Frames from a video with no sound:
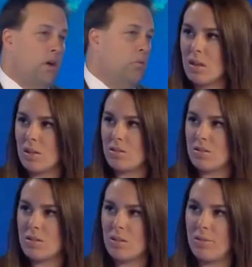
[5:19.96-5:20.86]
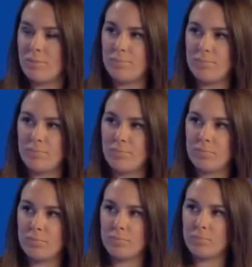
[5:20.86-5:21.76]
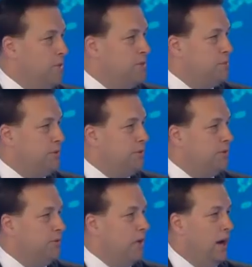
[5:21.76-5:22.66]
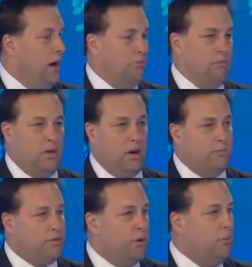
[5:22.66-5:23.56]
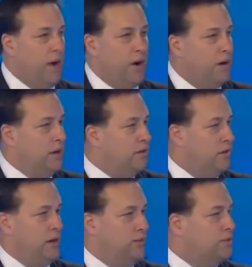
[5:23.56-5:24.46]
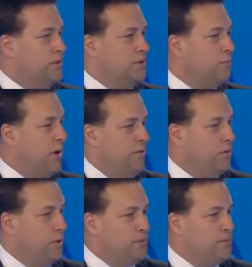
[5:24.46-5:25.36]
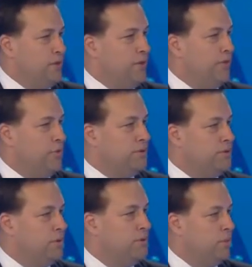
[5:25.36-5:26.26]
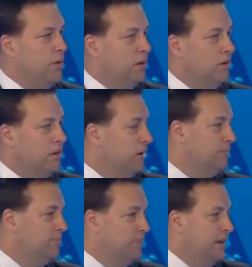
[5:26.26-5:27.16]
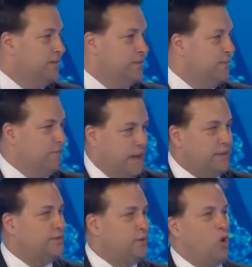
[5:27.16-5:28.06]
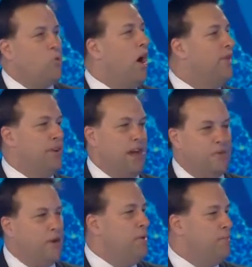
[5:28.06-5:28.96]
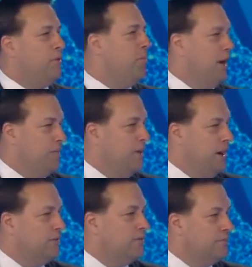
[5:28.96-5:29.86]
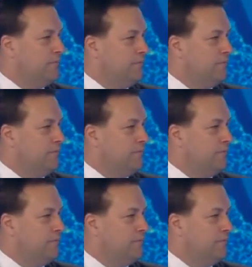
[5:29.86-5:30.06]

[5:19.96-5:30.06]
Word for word: own. Well, look, I've, I've introduced private members' bills. Um, I'm sure Barry can introduce a private members' bill if he wants to as well. That's that's a right that every member of parliament has.